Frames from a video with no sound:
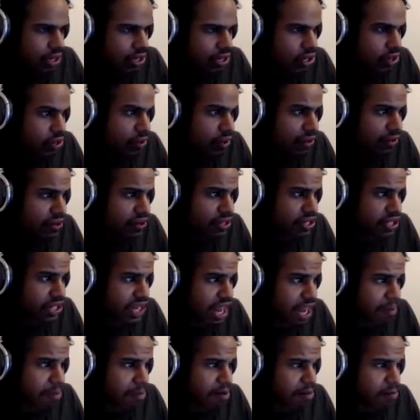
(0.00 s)
Do you have a
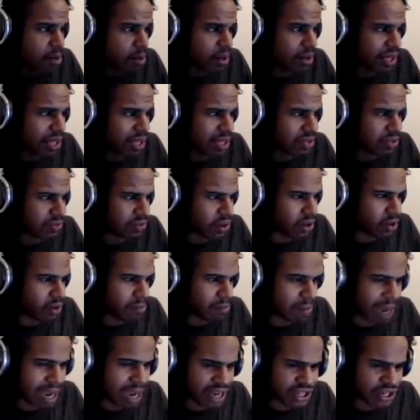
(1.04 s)
stamina bar that's for your
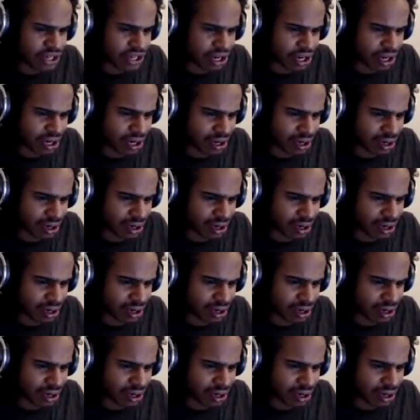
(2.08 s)
magic?